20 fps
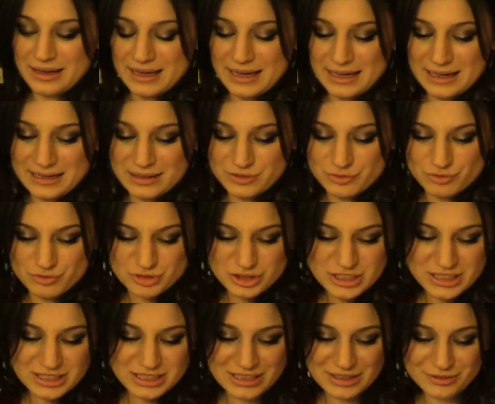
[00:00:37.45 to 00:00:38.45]
And it's
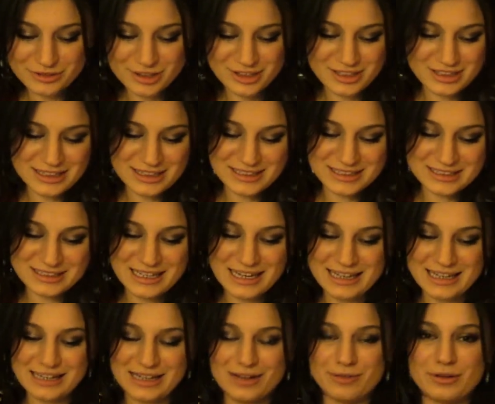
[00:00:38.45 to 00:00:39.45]
really, really
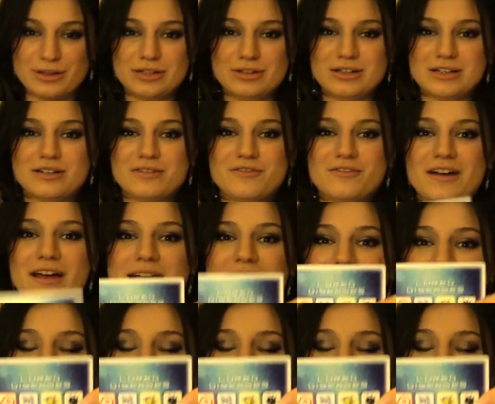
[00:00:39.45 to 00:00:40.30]
exciting when you can find a